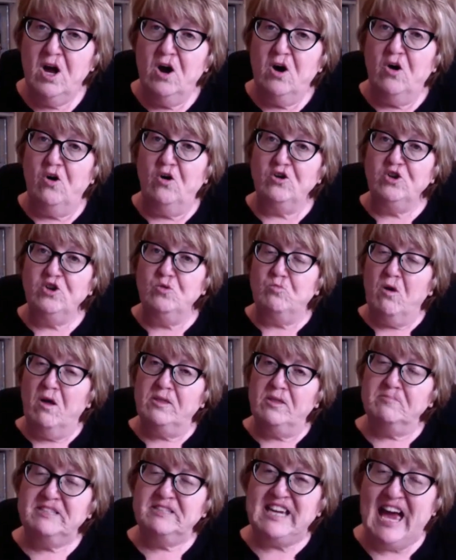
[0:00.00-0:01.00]
or you want
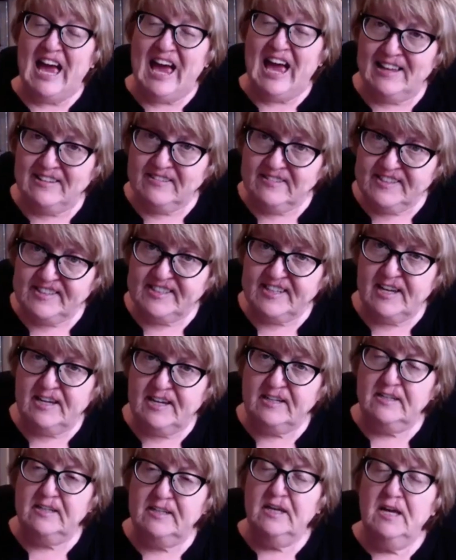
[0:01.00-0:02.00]
them to answer.
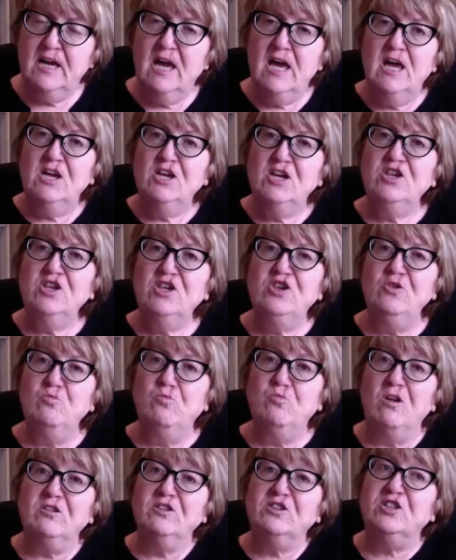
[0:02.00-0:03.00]
You
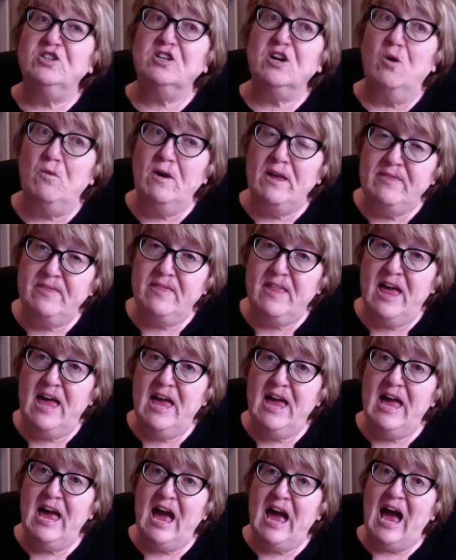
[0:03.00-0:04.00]
want to go in
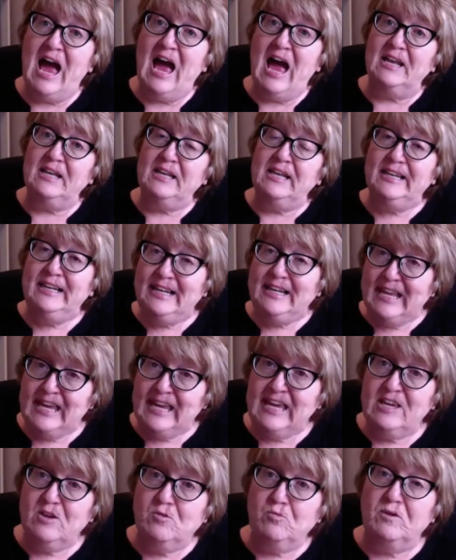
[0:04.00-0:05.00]
there and
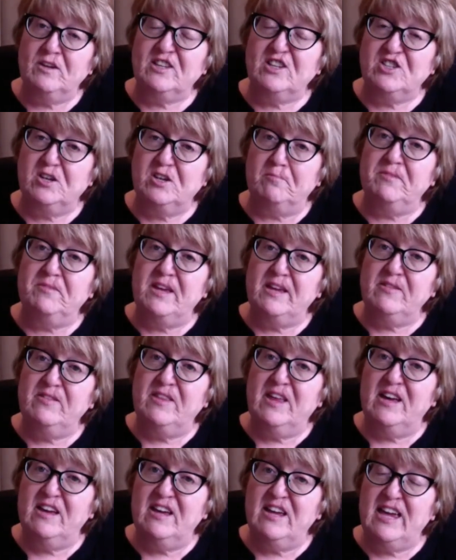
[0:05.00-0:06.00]
lead with something
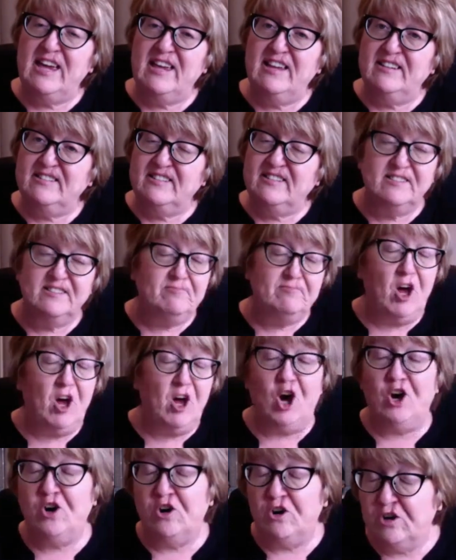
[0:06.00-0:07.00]
that is a
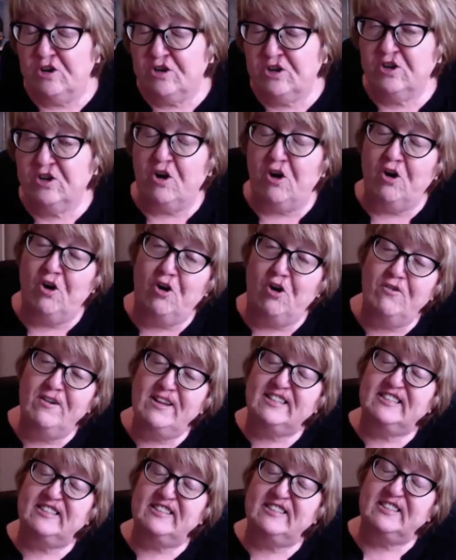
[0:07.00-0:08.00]
hug, or
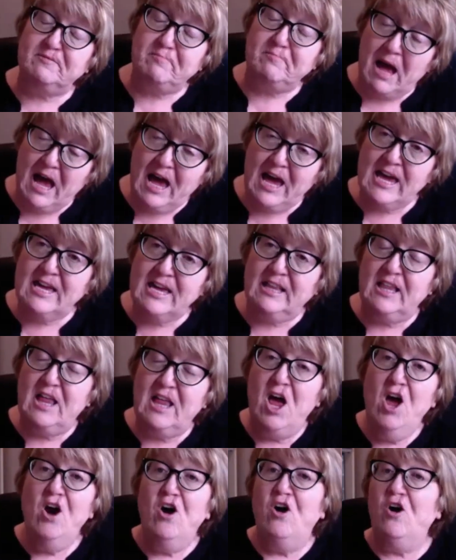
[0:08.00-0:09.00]
it's a smile,
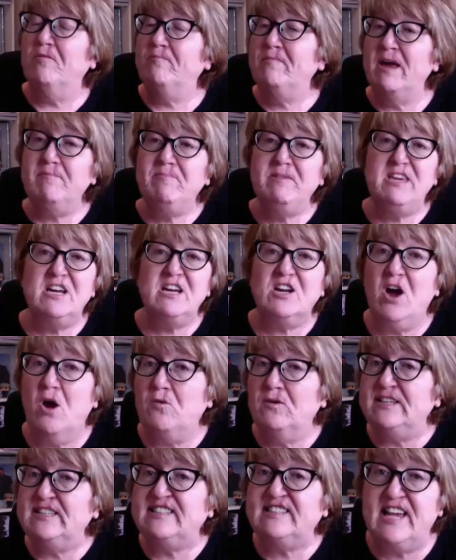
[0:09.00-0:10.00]
or maybe you go
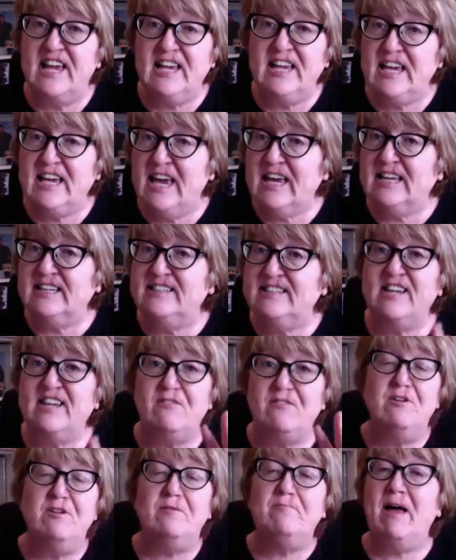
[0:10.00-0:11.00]
in singing and say,
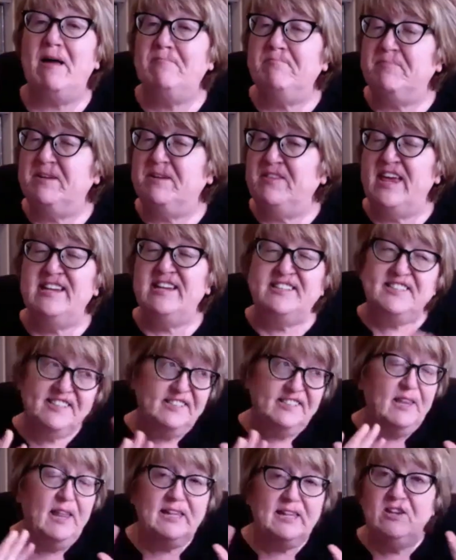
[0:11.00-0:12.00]
remember this, and
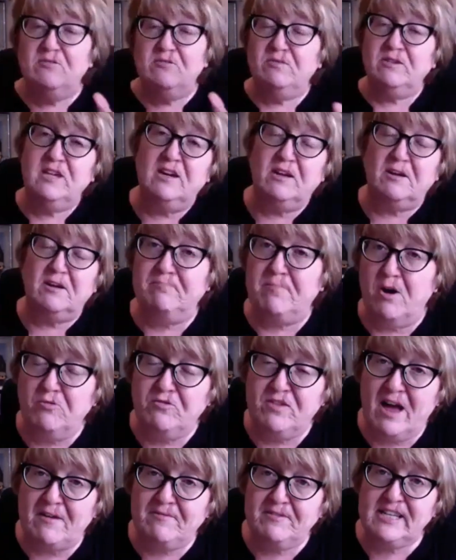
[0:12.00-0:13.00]
then you can both
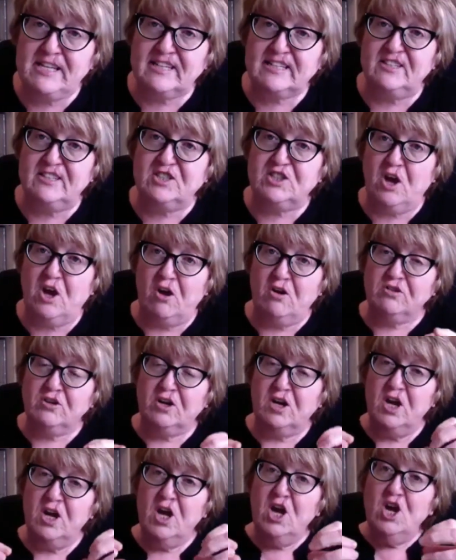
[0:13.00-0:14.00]
have a little song.
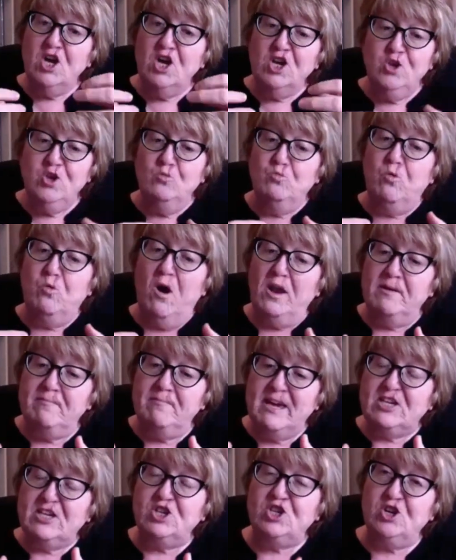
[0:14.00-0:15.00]
You want to
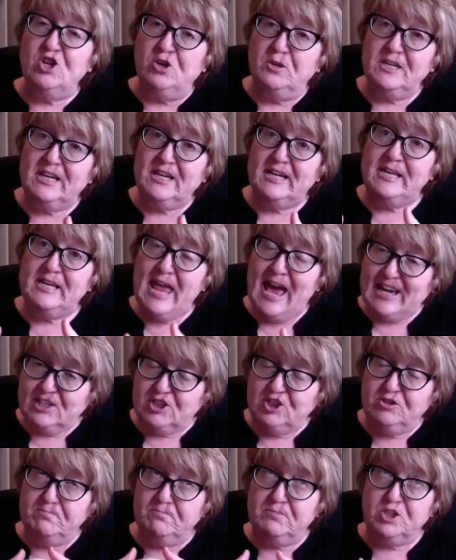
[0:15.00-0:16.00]
make sure the
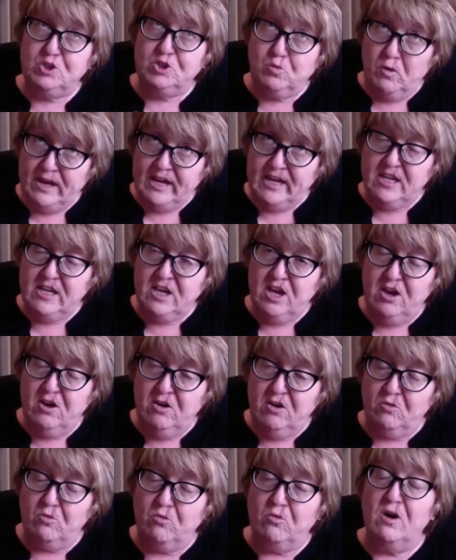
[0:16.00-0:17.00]
connection between
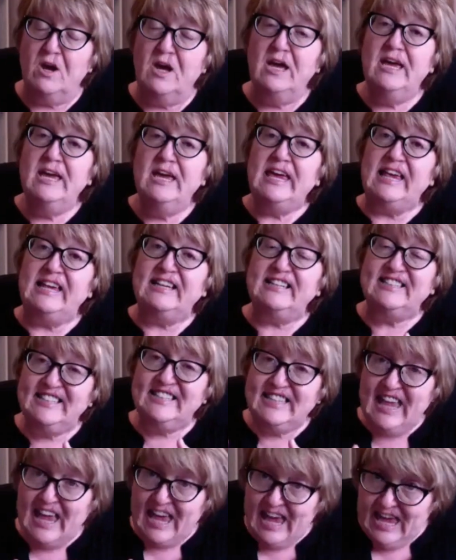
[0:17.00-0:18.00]
you is
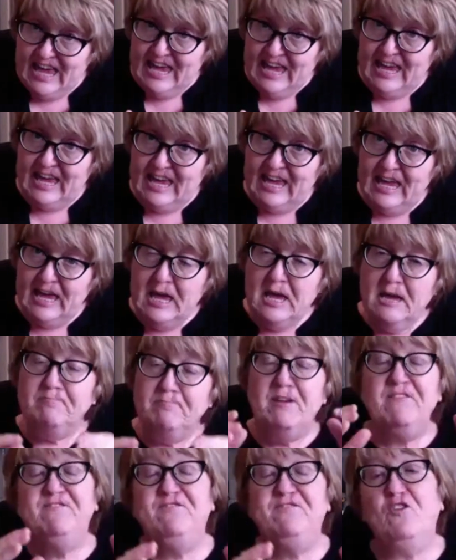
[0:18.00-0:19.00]
there
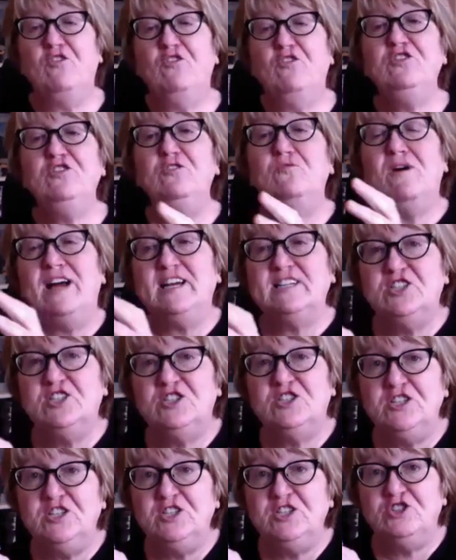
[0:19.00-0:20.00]
before you
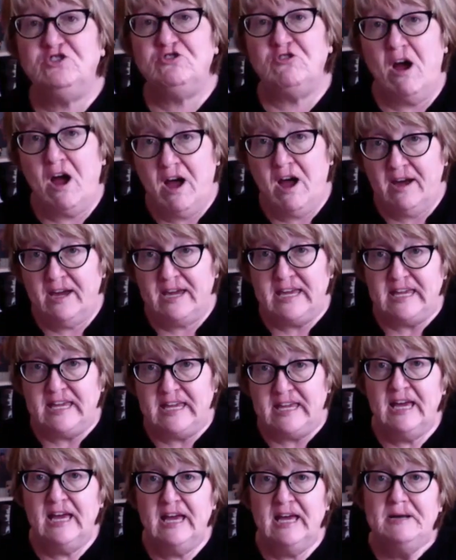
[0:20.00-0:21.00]
actually try
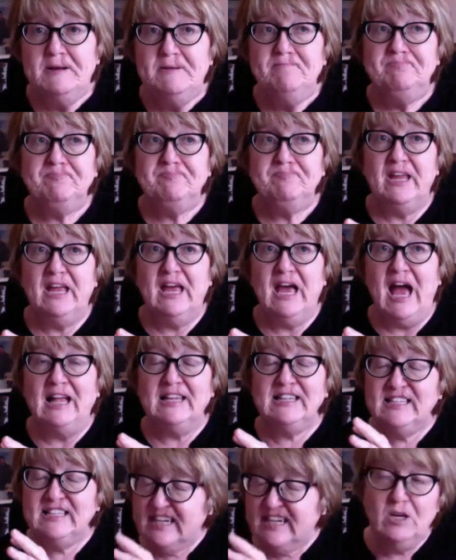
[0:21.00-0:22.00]

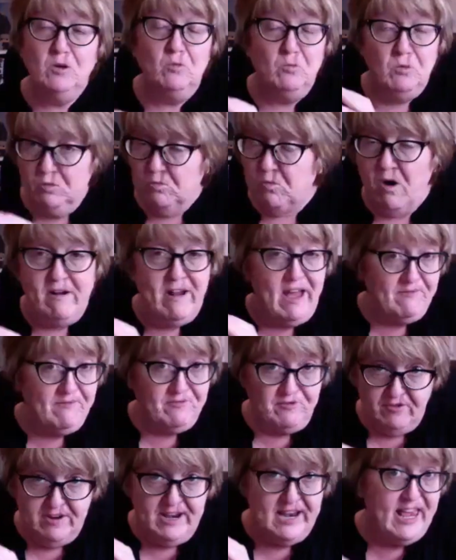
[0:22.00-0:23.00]
and deal with
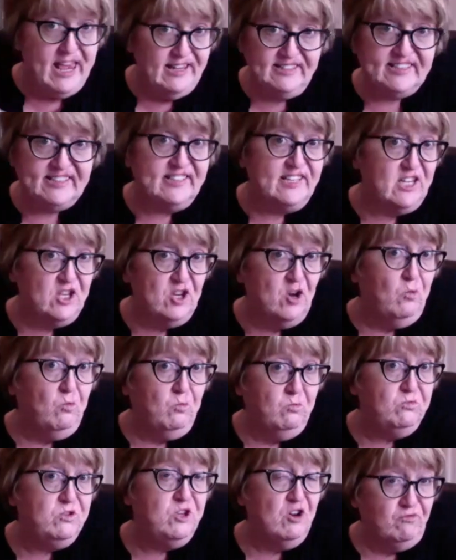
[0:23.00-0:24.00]
whatever it is that
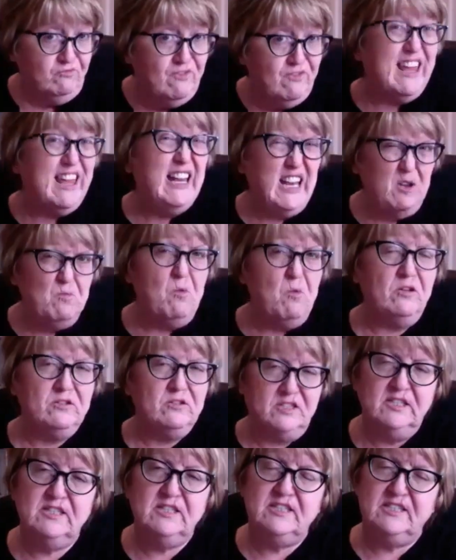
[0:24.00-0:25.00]
you're really
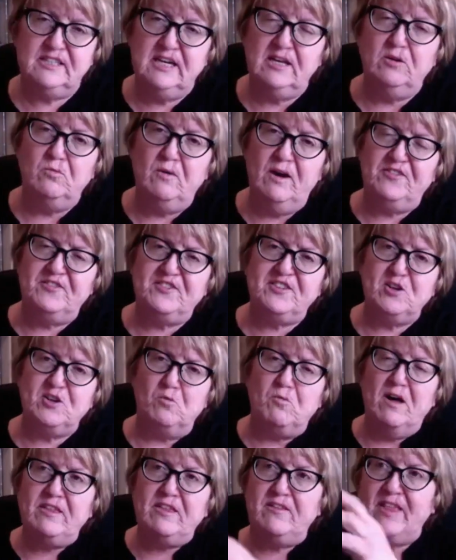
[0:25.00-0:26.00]
wanting to deal with. So
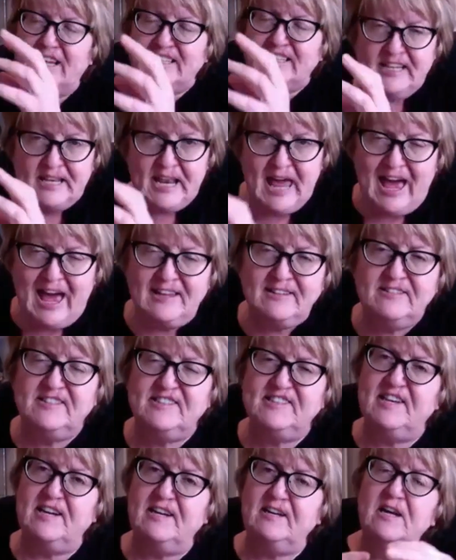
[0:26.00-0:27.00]
whether that's an
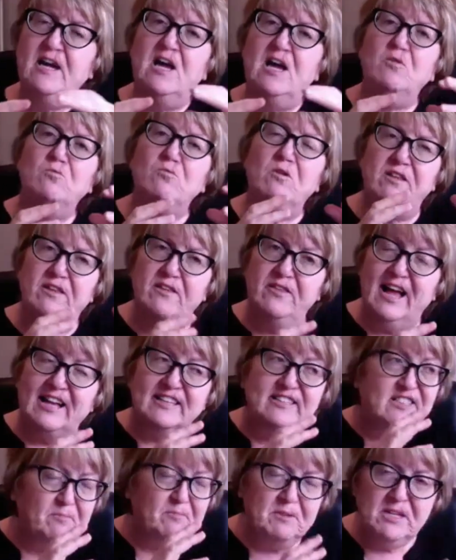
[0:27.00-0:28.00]
answer, whether that's
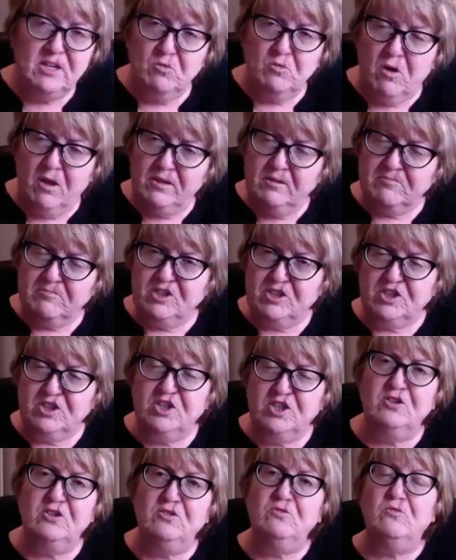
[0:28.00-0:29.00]
something you want them to
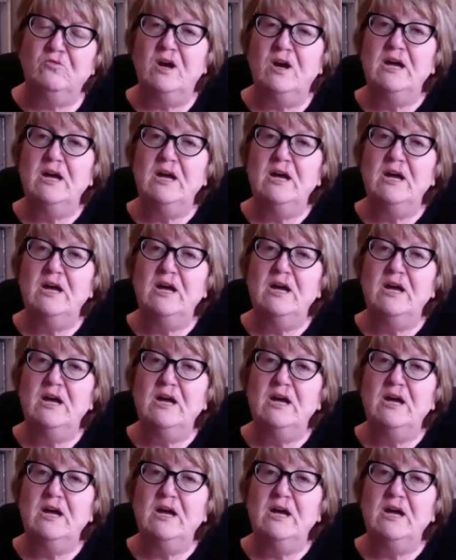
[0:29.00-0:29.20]
do,